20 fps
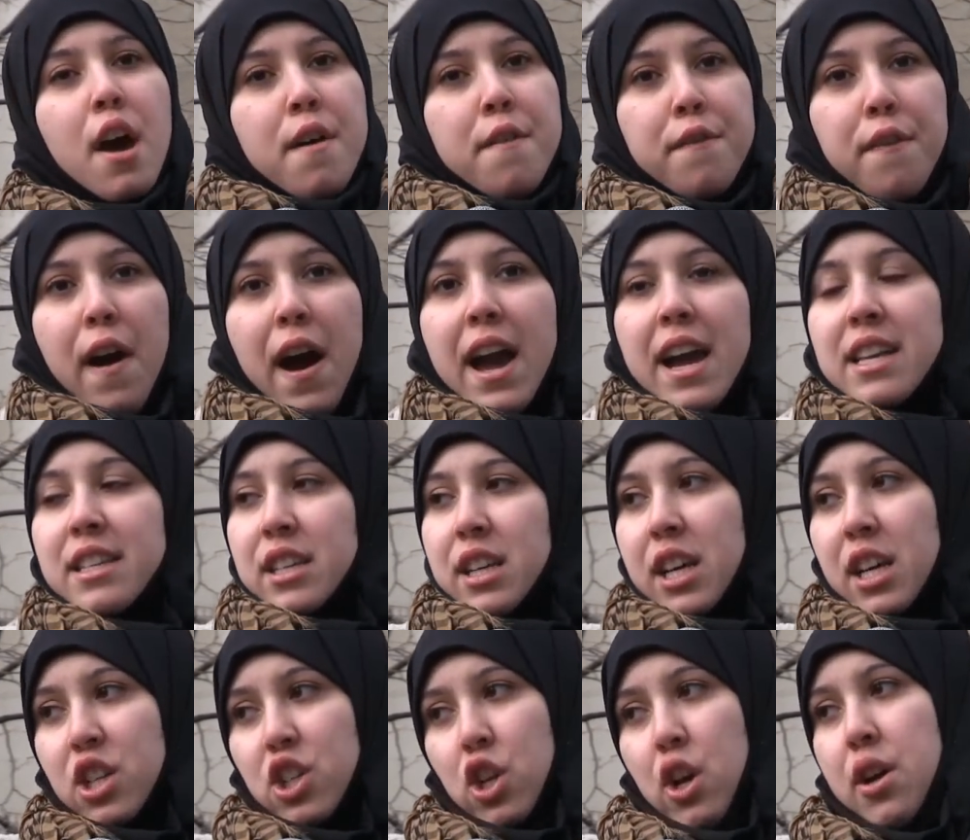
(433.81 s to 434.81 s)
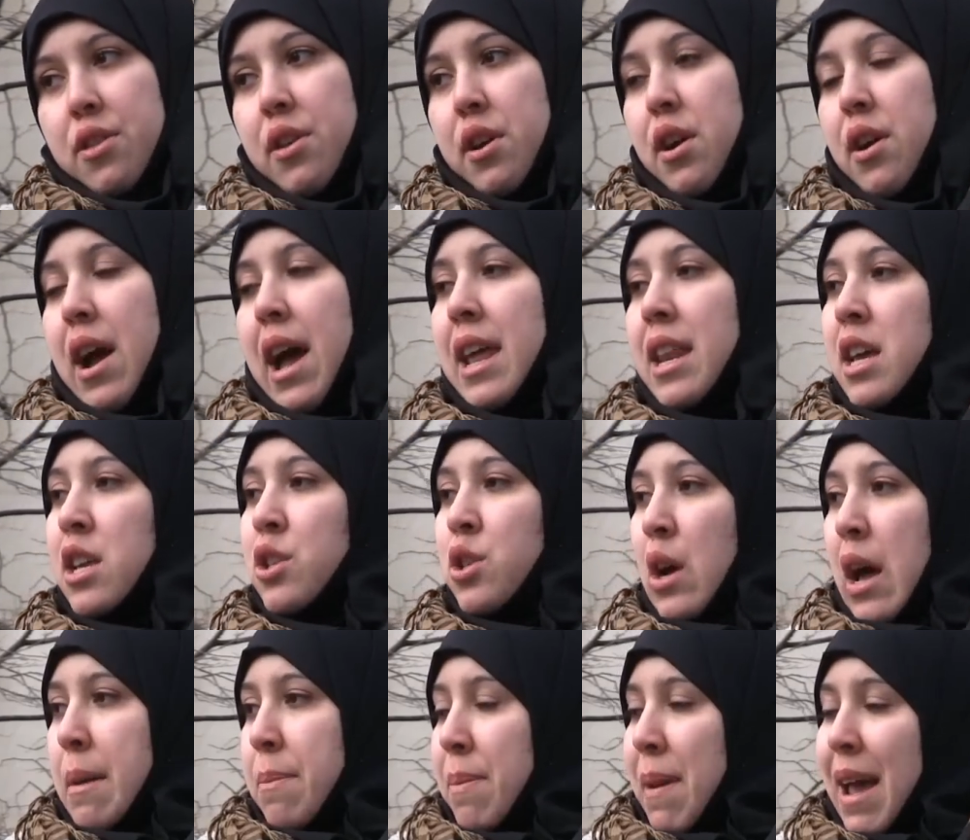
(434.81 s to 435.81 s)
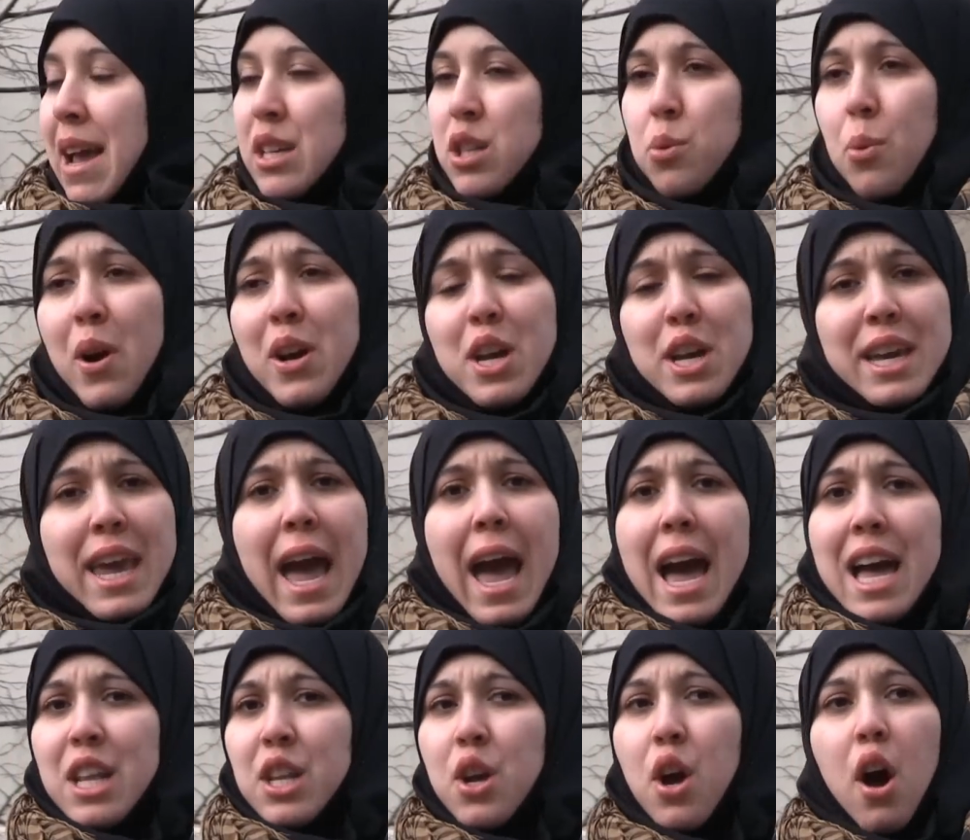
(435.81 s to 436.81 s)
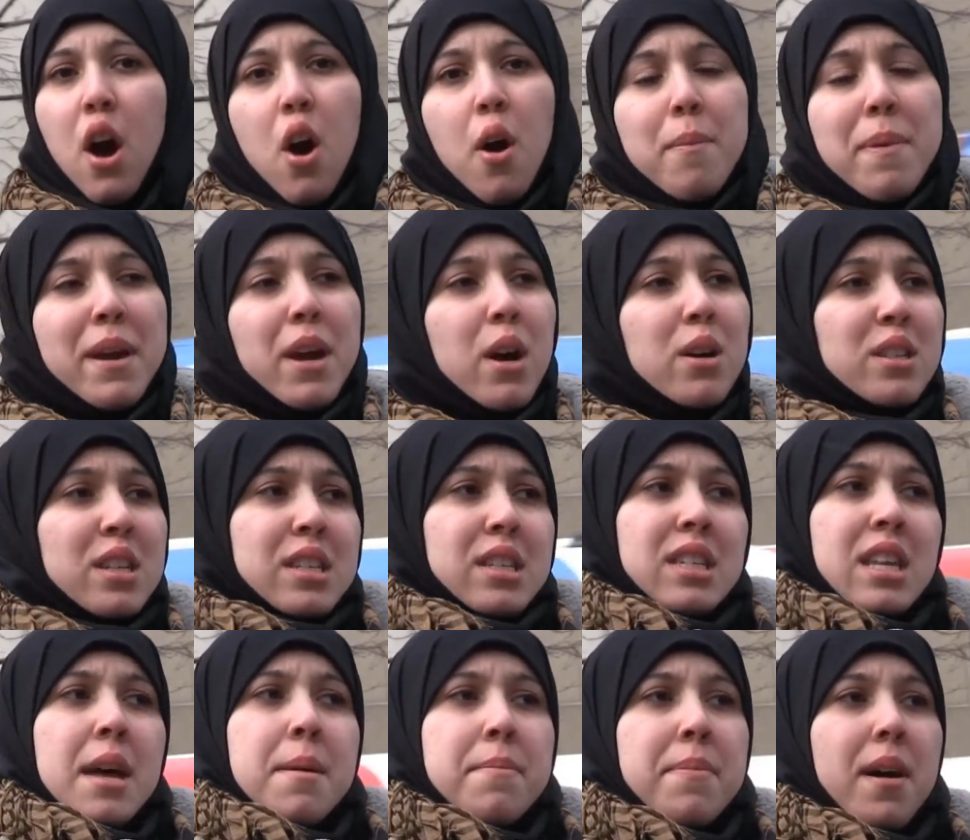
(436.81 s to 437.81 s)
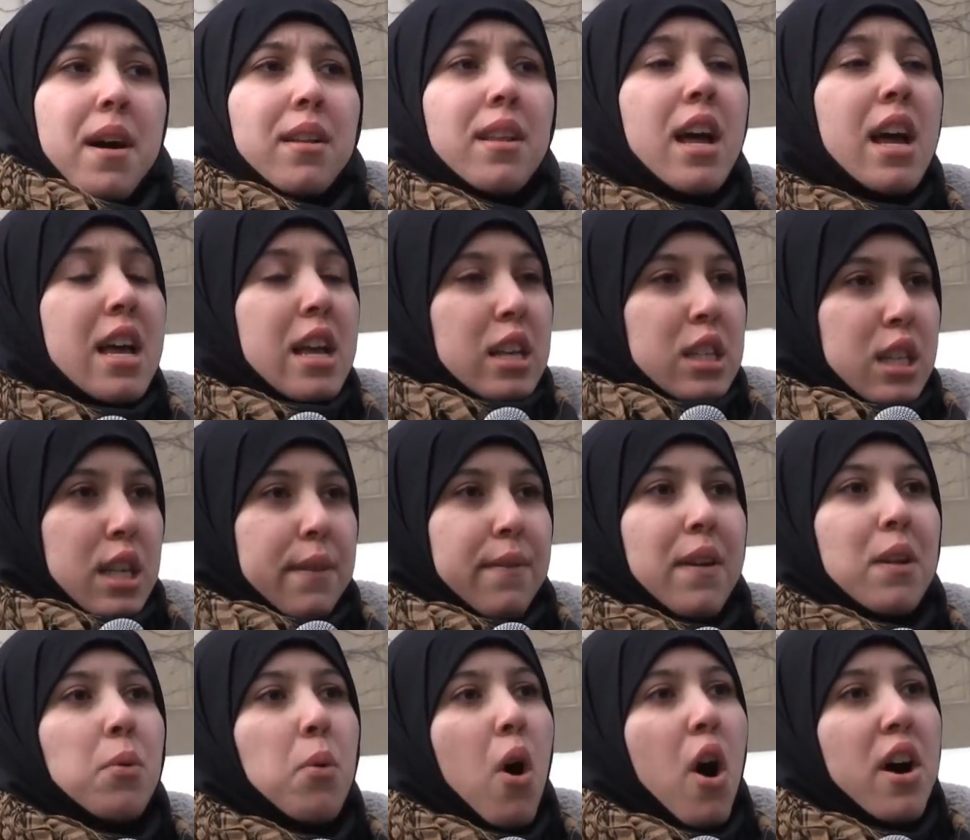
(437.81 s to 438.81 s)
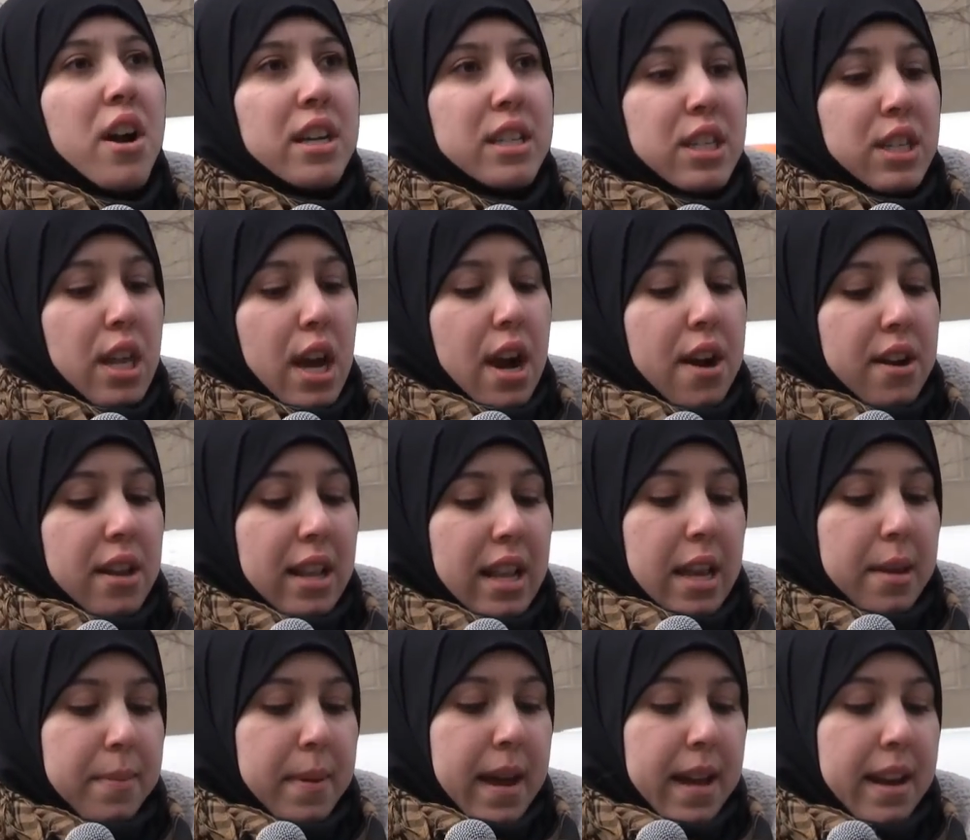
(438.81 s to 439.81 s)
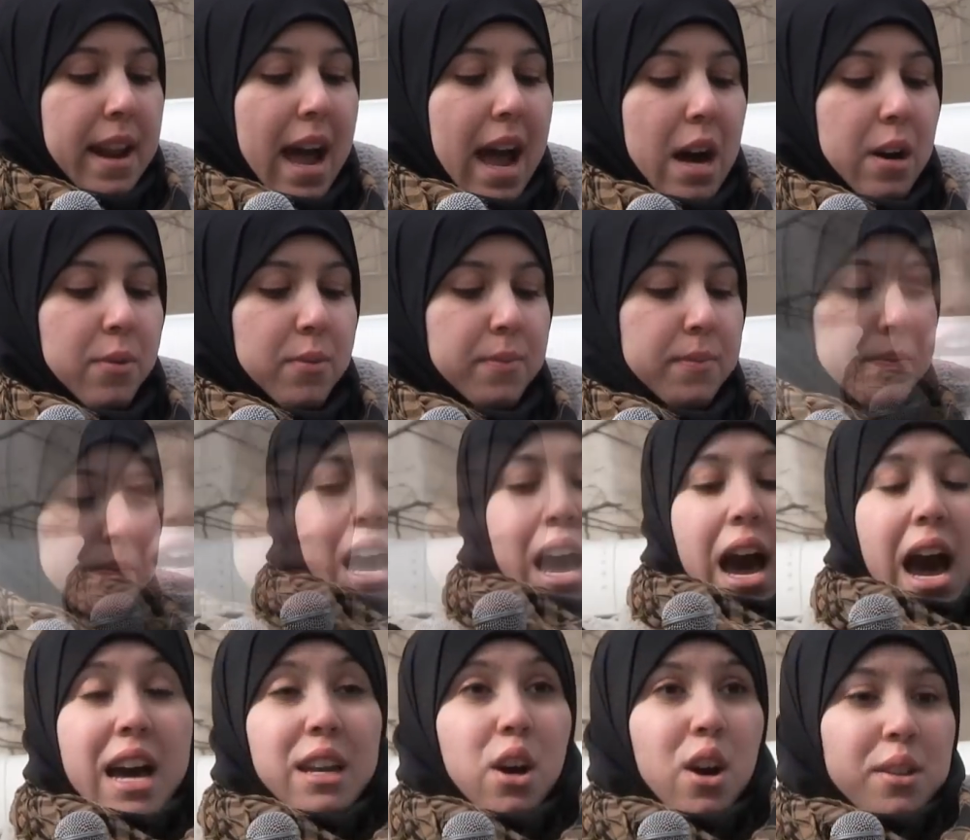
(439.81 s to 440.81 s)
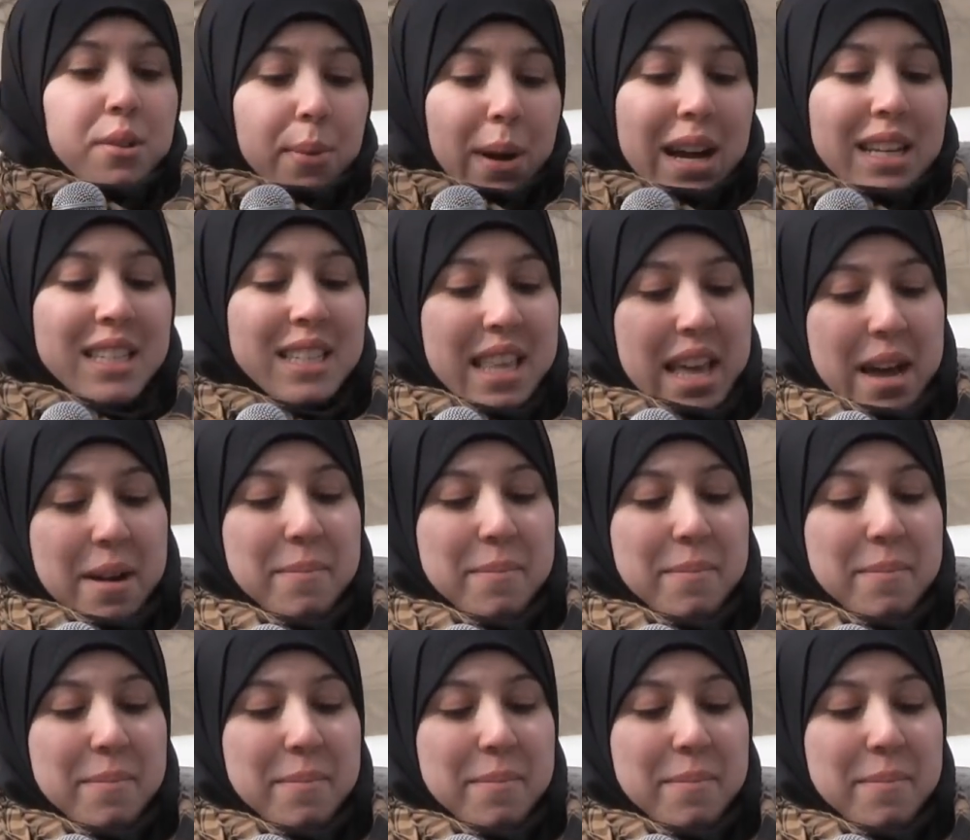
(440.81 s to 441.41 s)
fight each other and into a place where you can't go because a simple civil war is there in Libya now. I don't trust